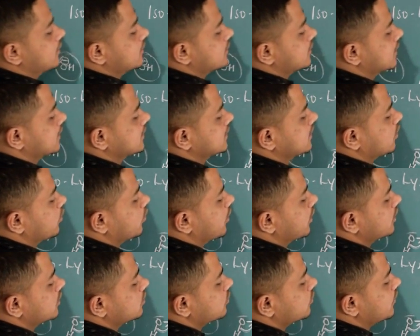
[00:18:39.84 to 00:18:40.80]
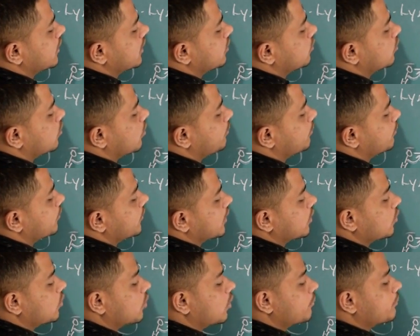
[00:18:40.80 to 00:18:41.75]
this COH group
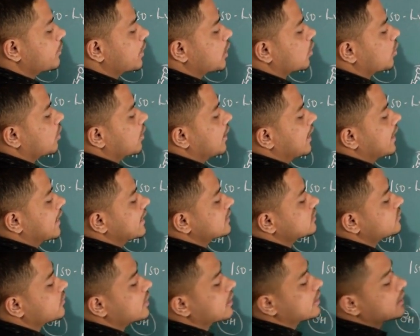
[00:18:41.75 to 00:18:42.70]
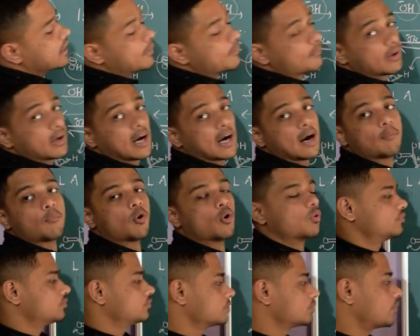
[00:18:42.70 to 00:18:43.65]
will go below and H will come
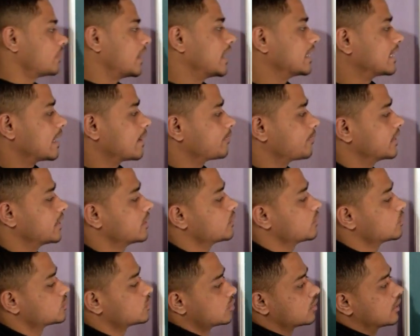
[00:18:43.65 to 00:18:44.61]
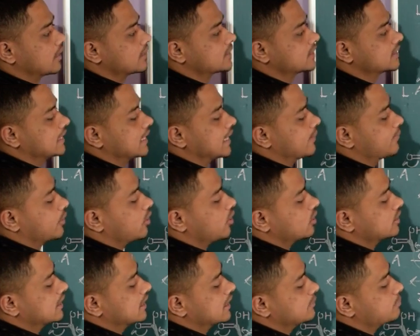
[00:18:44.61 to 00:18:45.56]
above. Why it happened you should understand,
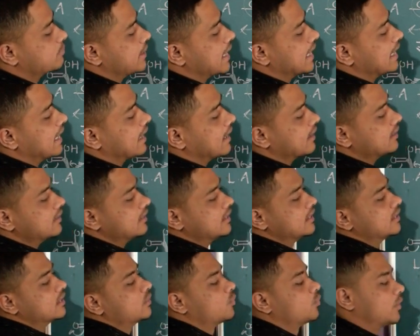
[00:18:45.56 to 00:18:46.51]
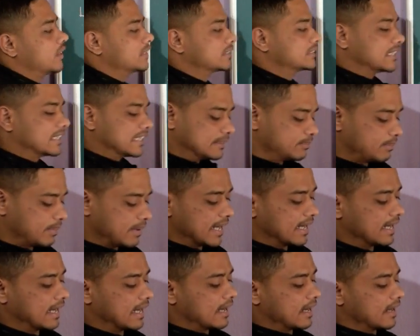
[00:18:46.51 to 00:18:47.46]
because it is planar. Once it is
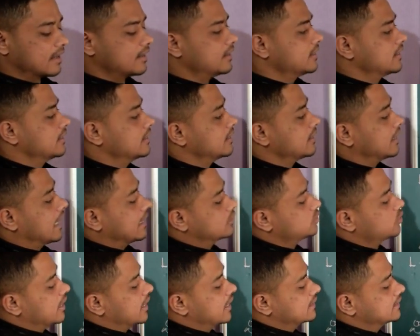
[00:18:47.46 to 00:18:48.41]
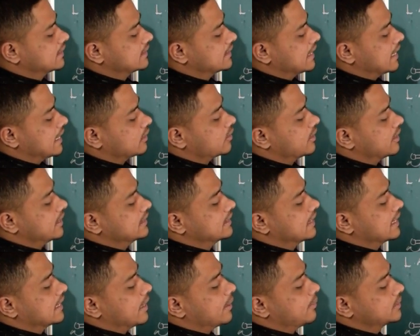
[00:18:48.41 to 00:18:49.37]
planar, as soon as this electron
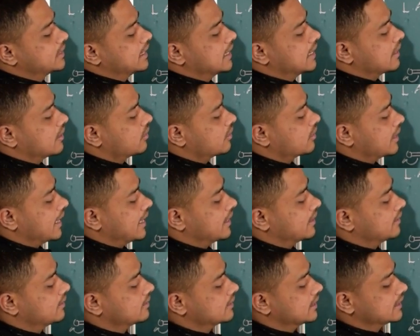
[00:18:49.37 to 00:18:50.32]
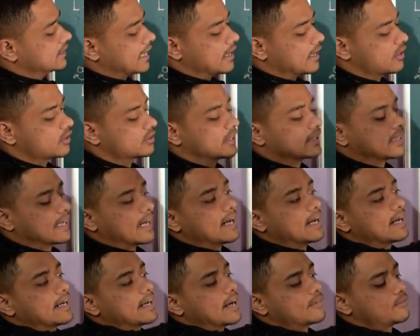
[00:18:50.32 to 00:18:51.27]
density comes here, right, this hydrogen
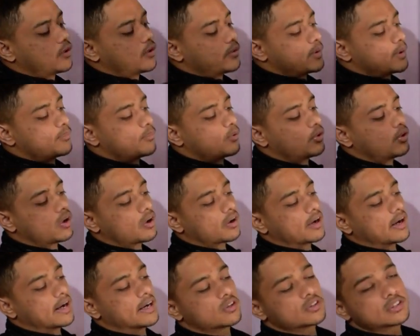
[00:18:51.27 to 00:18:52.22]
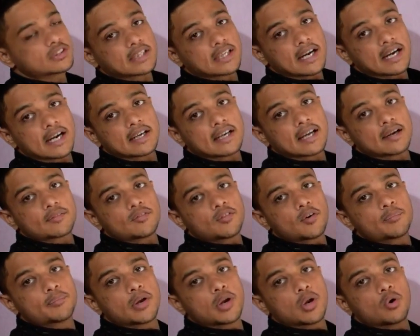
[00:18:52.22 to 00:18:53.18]
can attack from above or hydrogen can attack
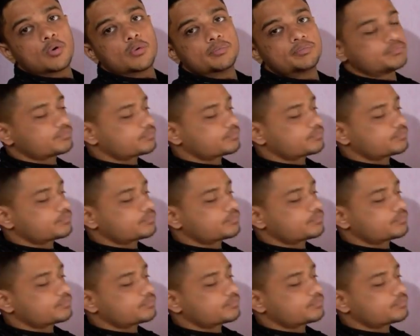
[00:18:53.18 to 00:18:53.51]
from below,